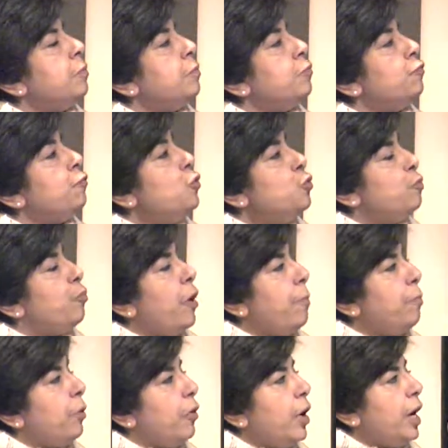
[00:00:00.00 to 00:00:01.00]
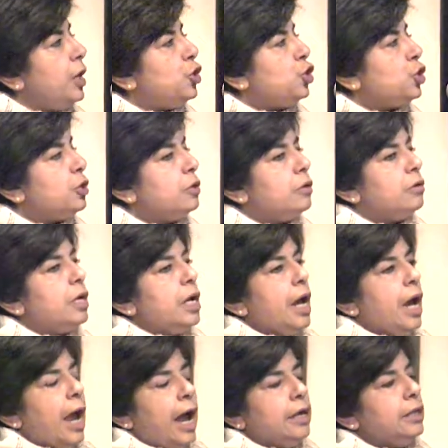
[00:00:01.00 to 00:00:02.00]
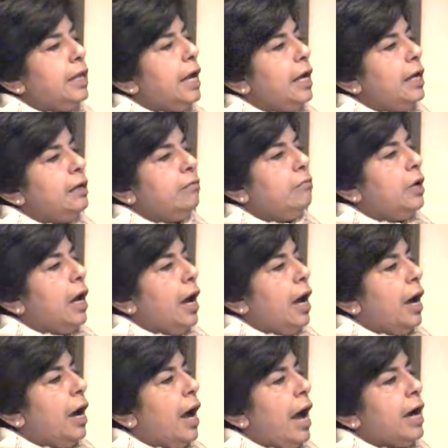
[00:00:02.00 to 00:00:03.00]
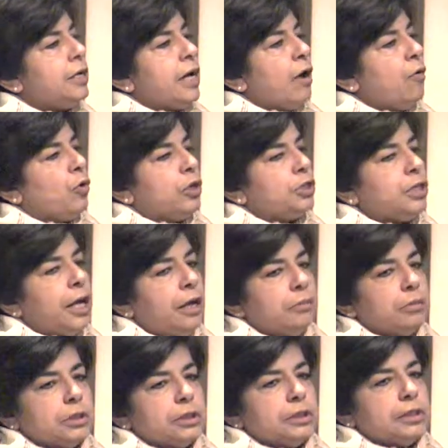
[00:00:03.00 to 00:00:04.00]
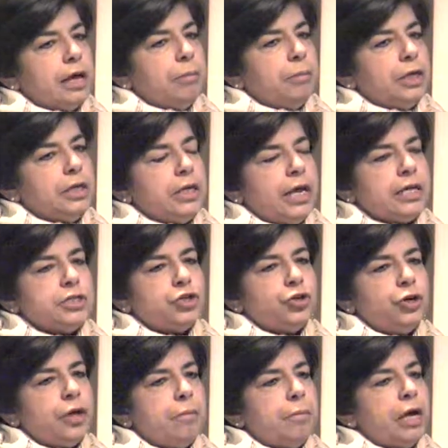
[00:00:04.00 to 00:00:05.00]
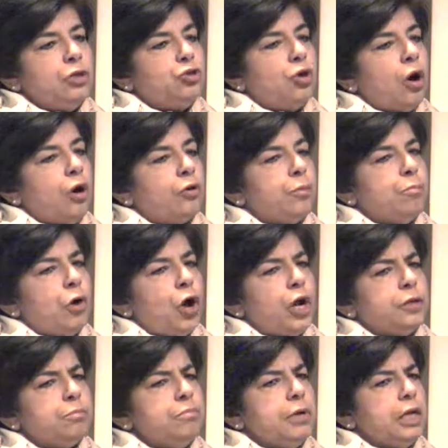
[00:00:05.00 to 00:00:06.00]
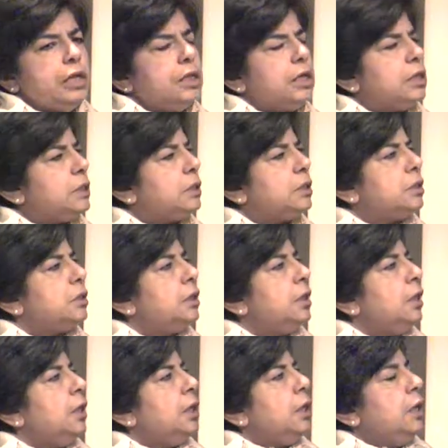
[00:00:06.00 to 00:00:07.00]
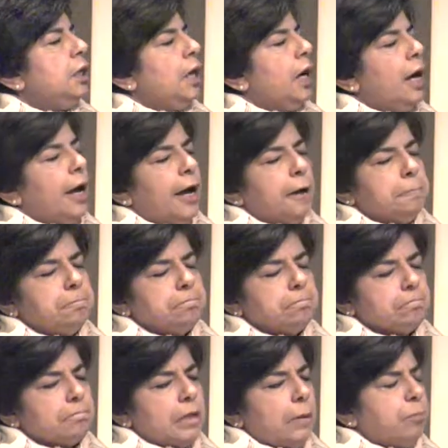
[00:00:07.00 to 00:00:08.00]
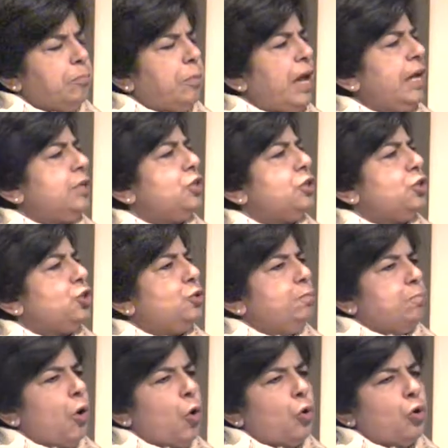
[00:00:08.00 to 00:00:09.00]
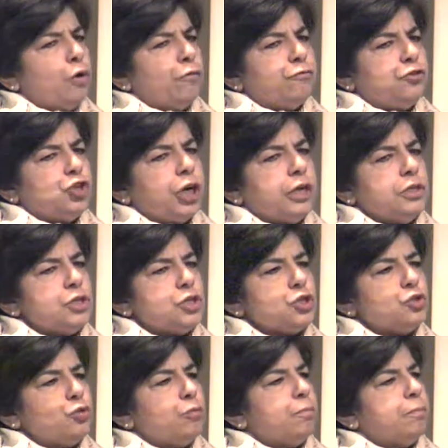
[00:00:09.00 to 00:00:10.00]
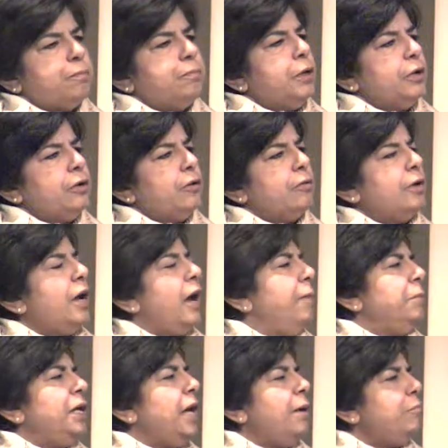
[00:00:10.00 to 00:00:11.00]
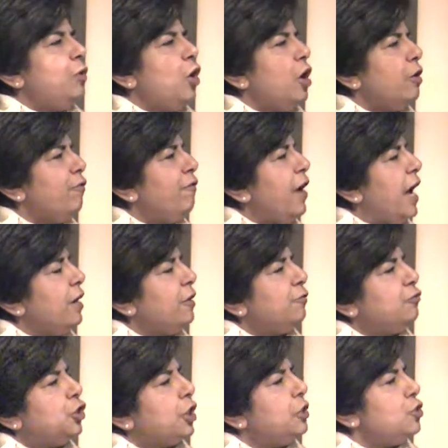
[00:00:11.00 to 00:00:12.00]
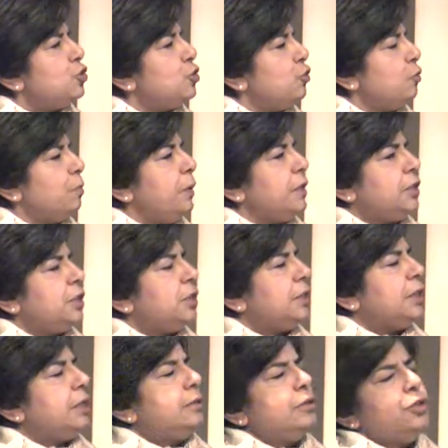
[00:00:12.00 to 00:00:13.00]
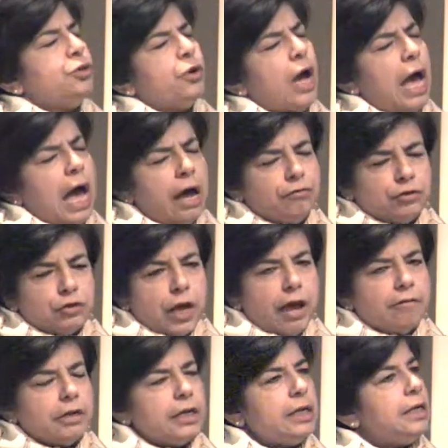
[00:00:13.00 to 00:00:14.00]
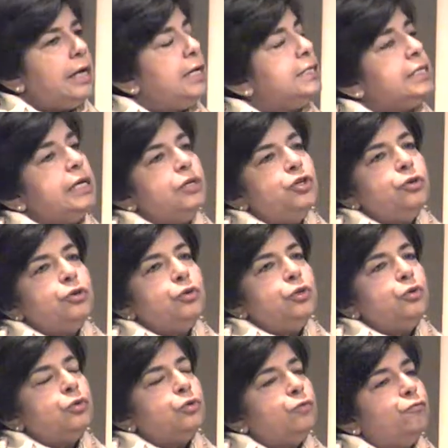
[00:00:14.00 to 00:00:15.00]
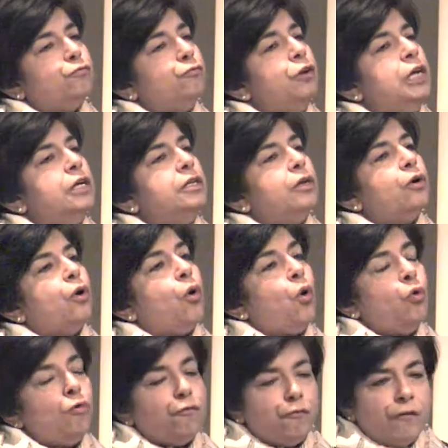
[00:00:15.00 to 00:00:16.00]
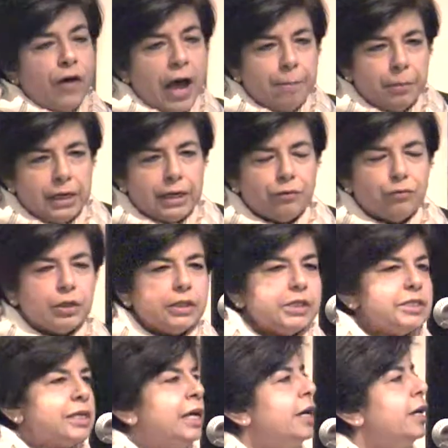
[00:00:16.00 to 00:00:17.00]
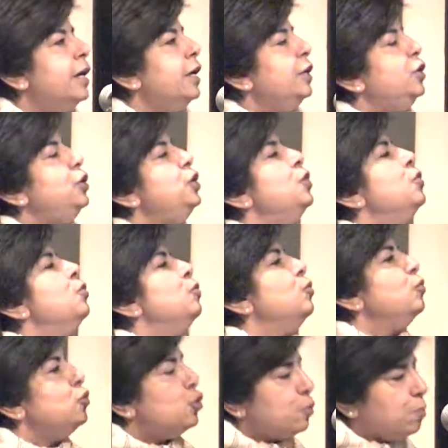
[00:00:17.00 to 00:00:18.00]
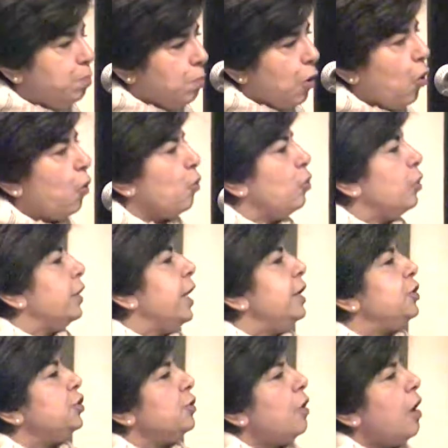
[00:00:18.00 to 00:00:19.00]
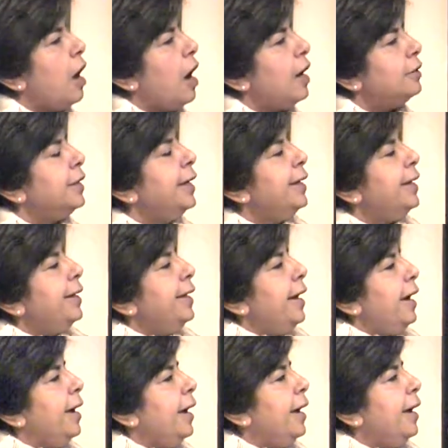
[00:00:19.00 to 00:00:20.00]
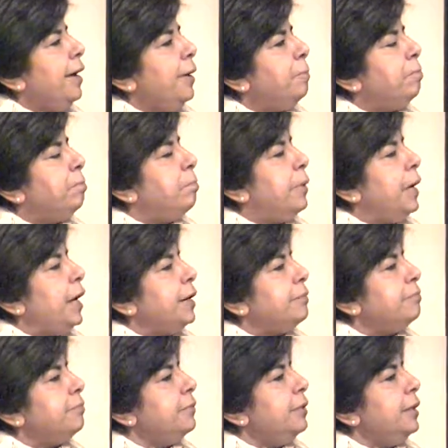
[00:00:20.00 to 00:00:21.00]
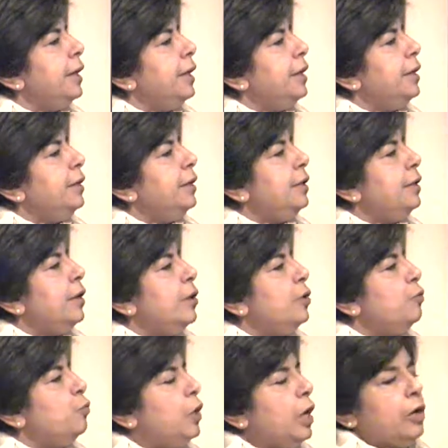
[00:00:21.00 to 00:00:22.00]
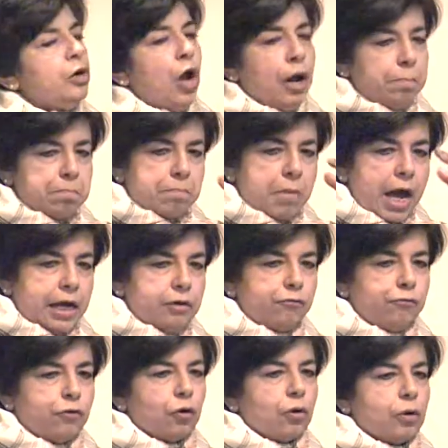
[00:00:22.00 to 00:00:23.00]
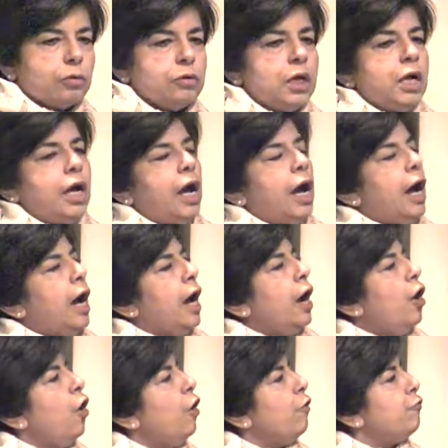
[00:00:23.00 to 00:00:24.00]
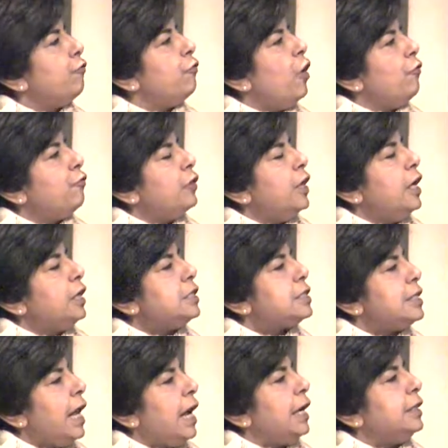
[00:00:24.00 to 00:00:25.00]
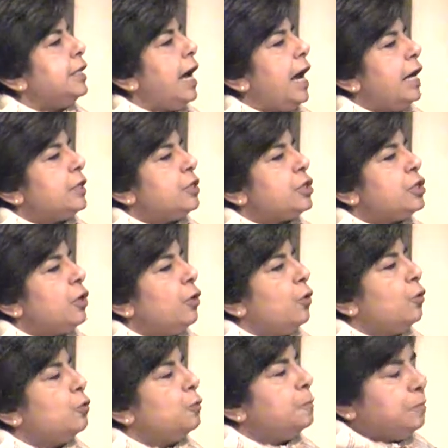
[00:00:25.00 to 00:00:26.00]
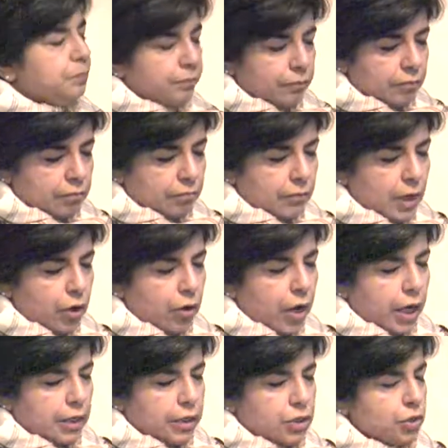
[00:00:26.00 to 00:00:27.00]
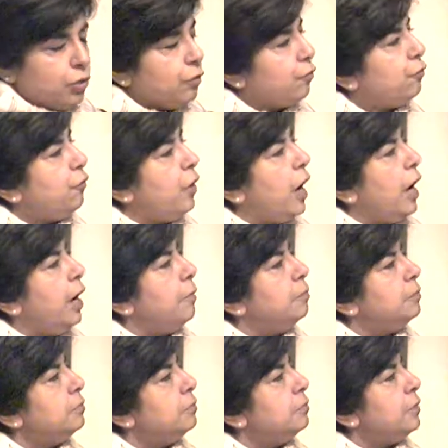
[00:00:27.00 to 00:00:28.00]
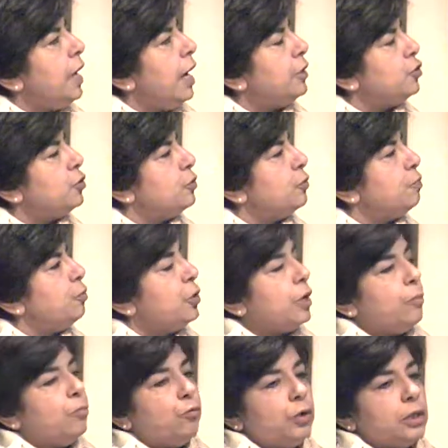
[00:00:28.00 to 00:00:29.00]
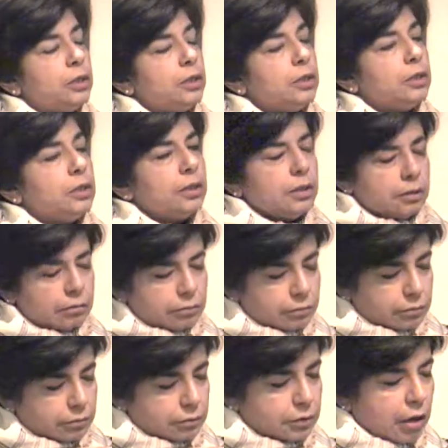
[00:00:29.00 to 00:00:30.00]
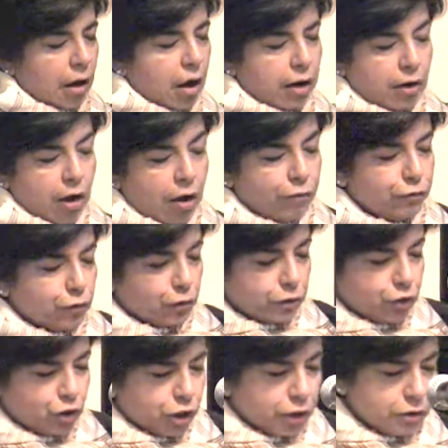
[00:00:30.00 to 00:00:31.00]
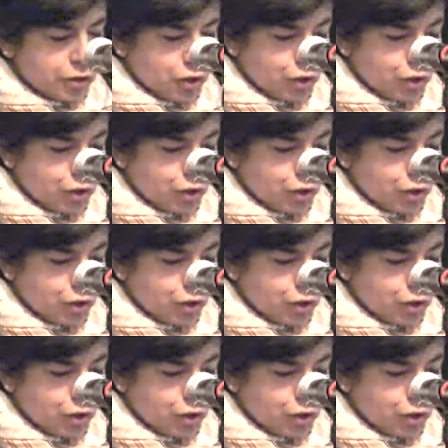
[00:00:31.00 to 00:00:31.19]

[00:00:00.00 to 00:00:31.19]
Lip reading: food preparation, and then at our tables. I mean, yesterday my daughter bought me this big bowl of chicken soup. I mean, I'm not a fan of chicken soup, and she said, you have to have it. And I said, you could feed the whole family with this huge bowl that you got. But we are not mindful of things like that. So, I sort of had to put up with god-awful chicken